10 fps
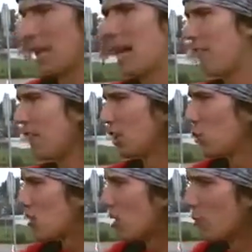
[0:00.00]
they had
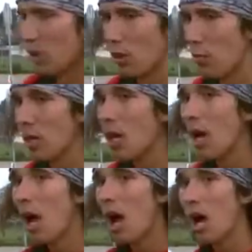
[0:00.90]
finished with something. You know what I mean?
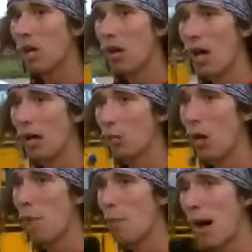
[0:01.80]
And like
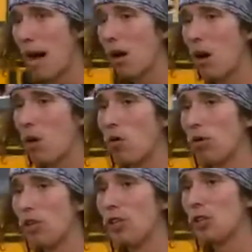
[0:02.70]
brought me back on
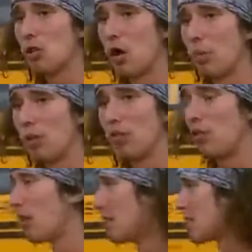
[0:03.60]
over here so I could be in
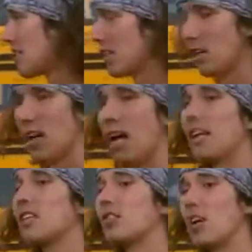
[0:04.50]
front of this thing,
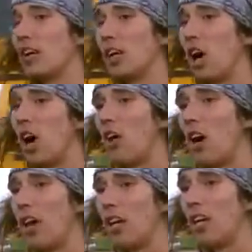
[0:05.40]
like this fucking car
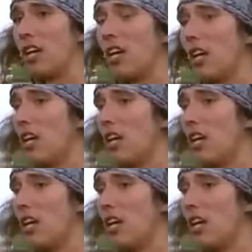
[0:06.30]
right here.